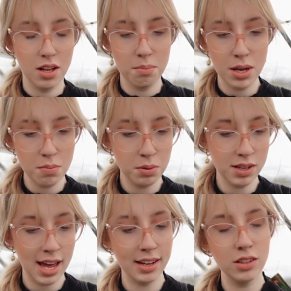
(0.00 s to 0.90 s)

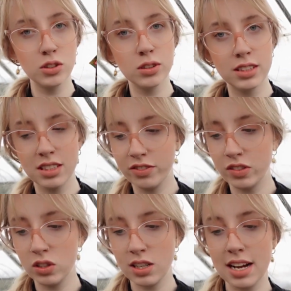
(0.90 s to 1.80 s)
Purple kale just because it's
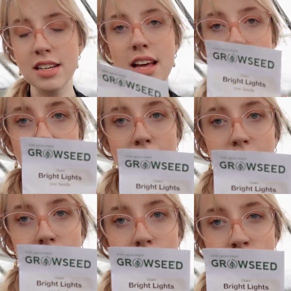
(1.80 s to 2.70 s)
fun, and then
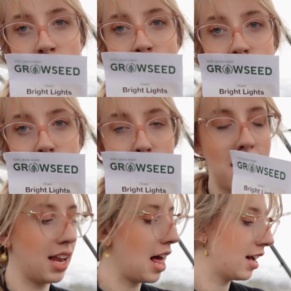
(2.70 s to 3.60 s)
mixed chard
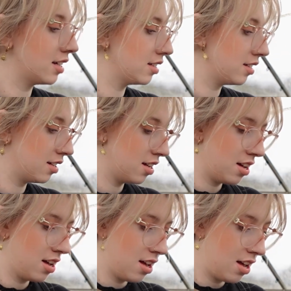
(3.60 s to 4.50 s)
bright lights.
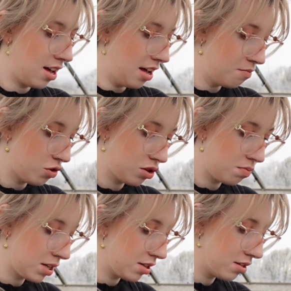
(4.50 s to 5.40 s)

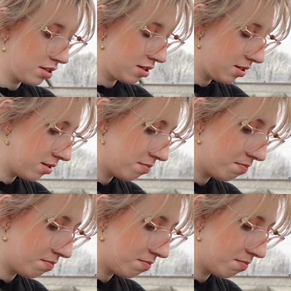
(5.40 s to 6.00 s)
Just because